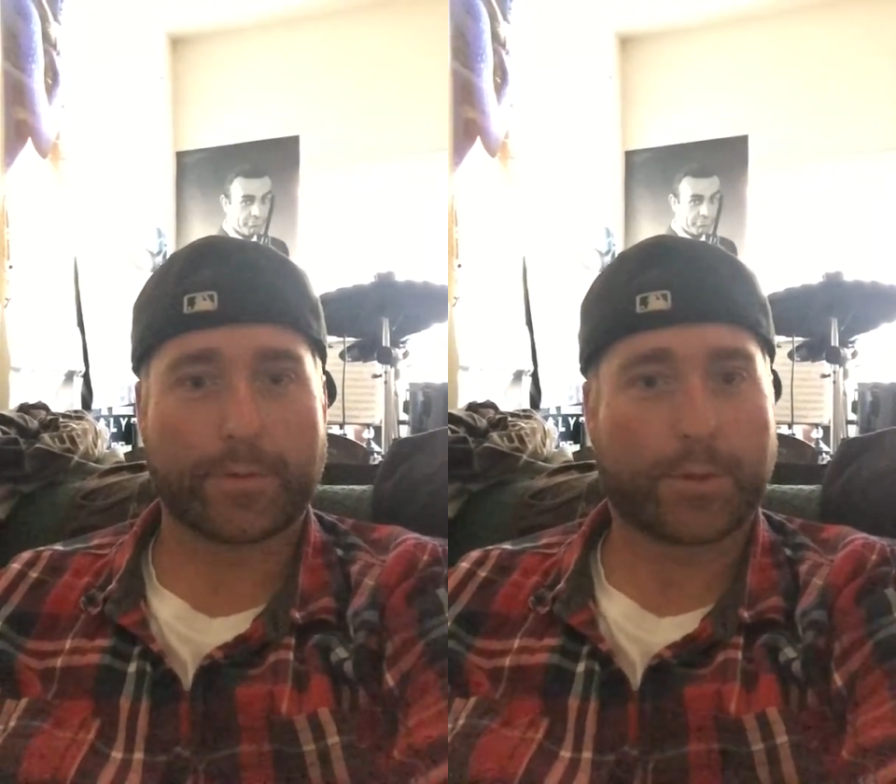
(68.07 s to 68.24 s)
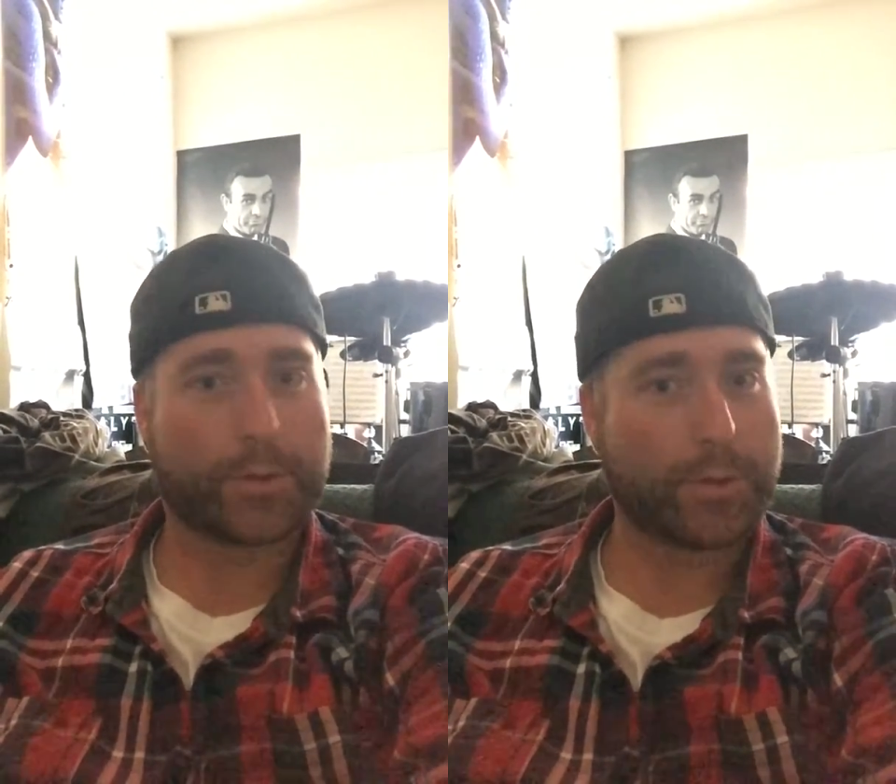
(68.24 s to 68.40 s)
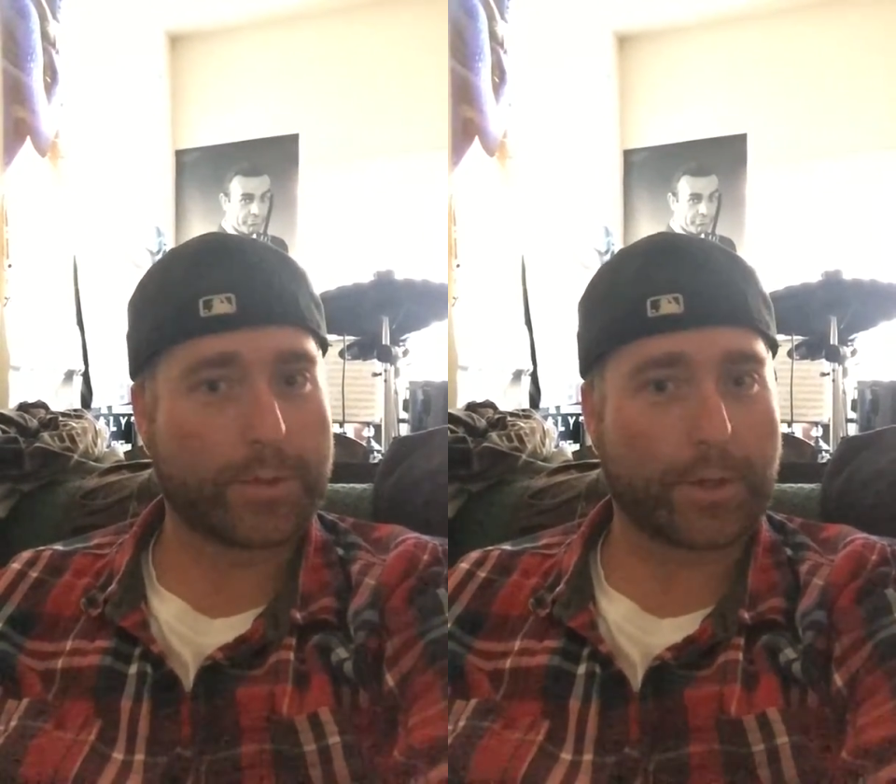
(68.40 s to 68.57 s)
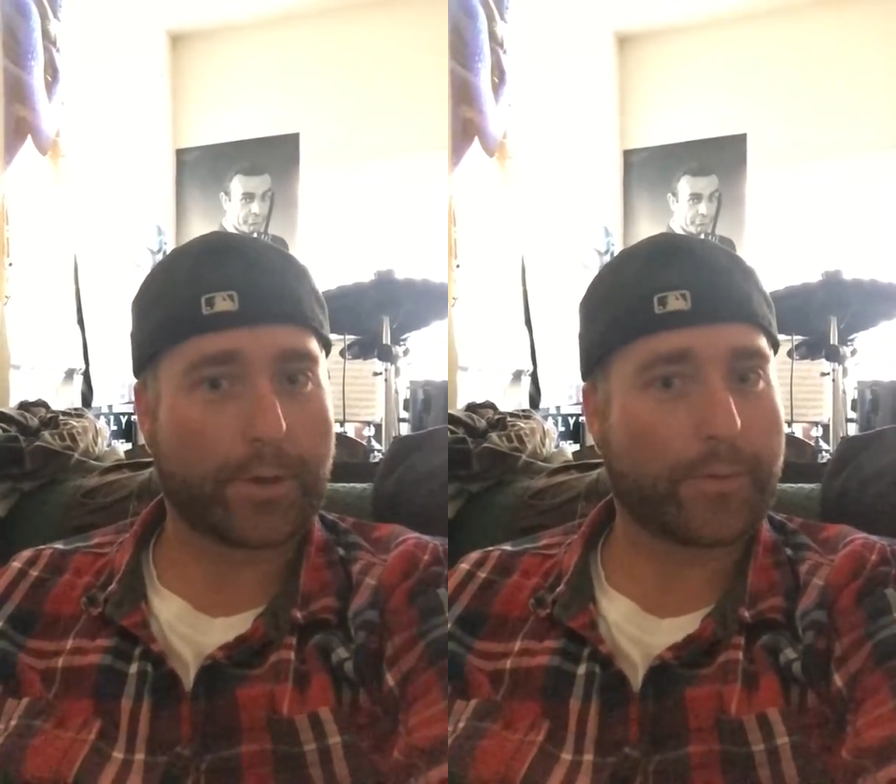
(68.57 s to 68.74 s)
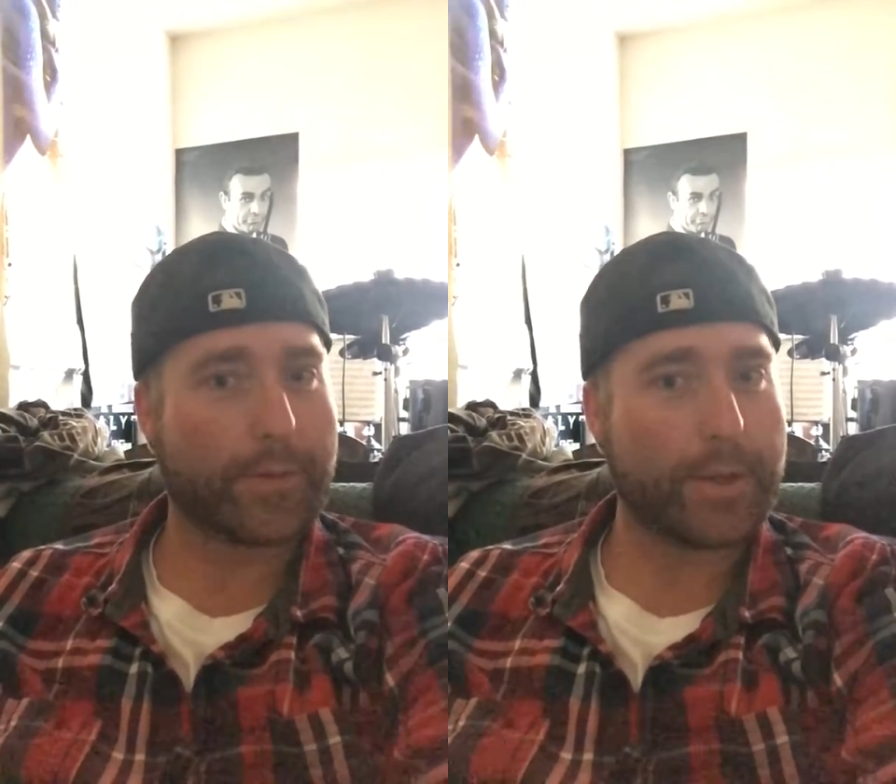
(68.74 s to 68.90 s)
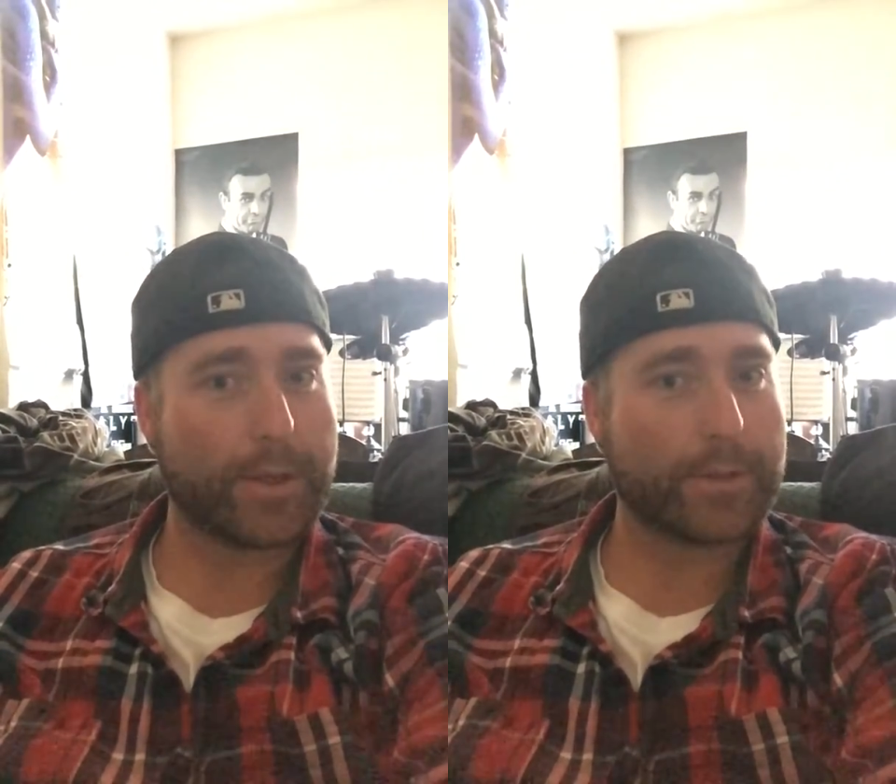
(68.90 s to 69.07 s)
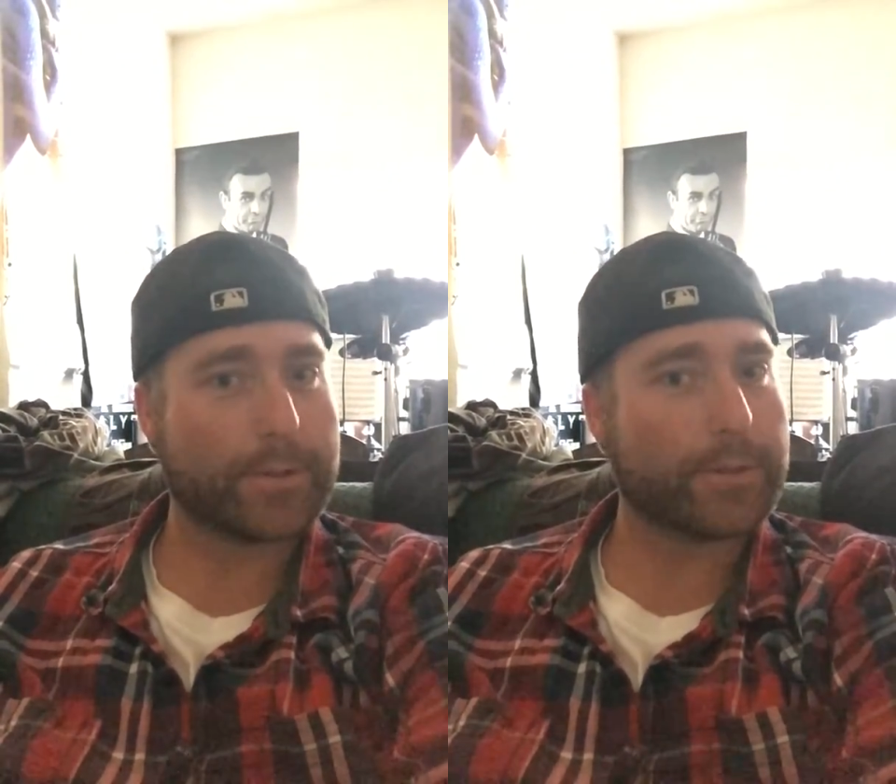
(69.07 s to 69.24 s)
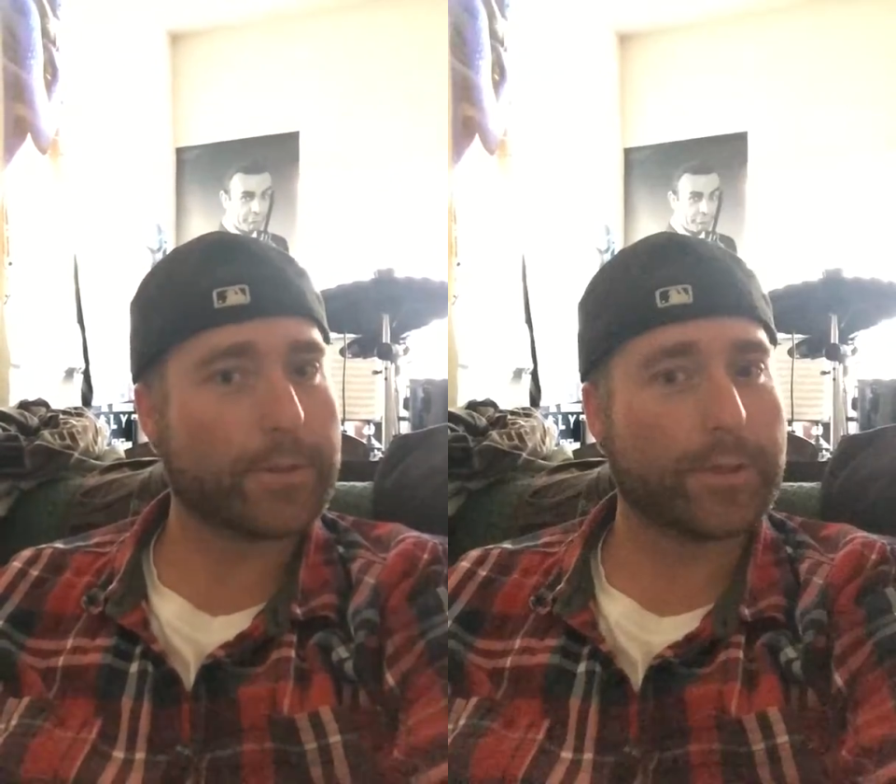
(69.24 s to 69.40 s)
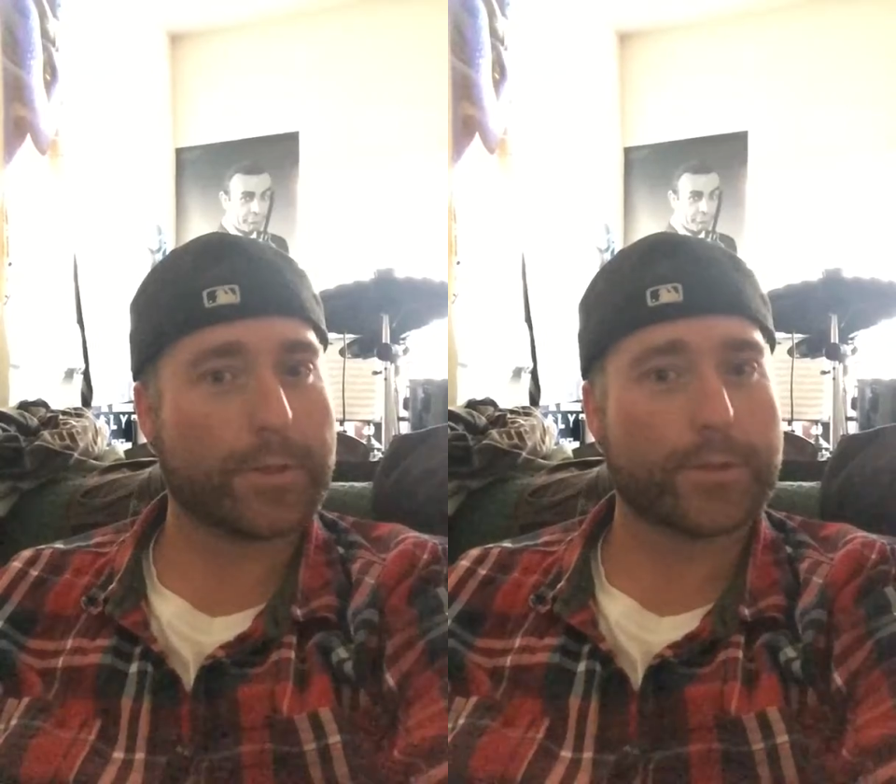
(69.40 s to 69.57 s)
the shoes on your feet,
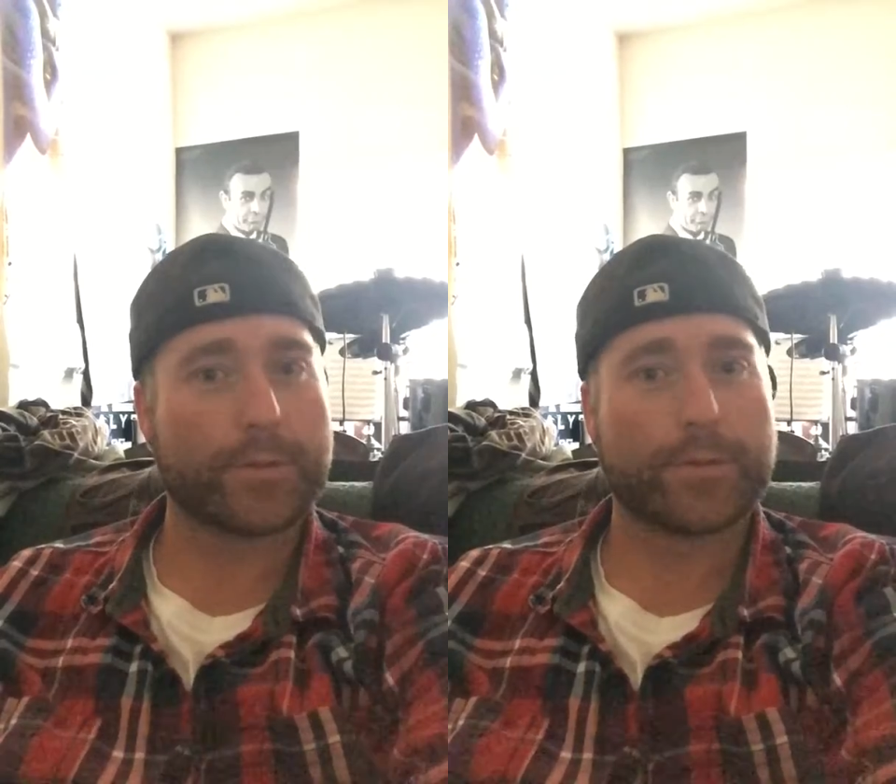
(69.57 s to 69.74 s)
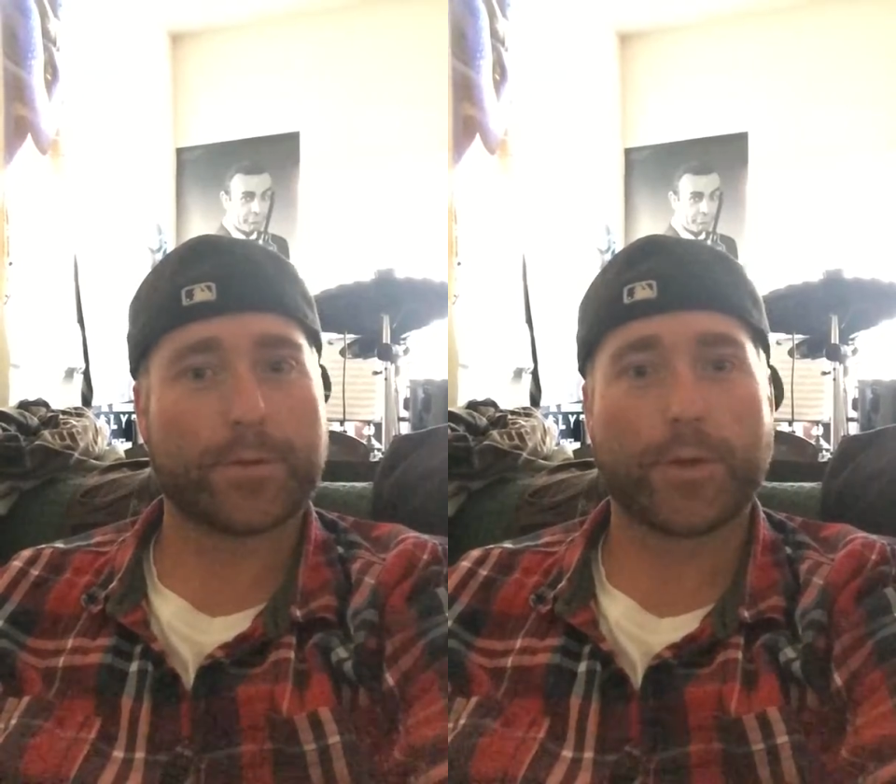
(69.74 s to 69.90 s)
you know.